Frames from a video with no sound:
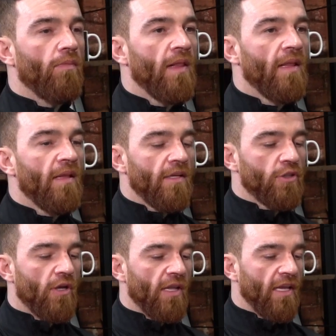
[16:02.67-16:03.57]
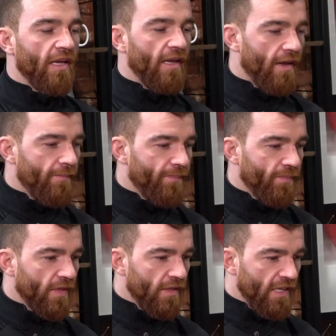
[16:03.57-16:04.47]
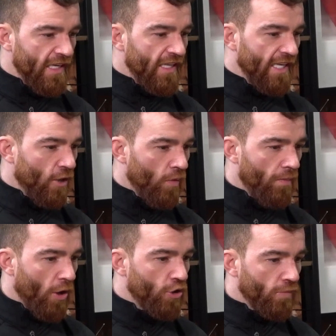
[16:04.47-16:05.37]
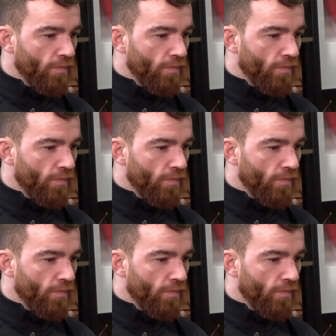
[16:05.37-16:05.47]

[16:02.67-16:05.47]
It's not like you need an ego in boxing,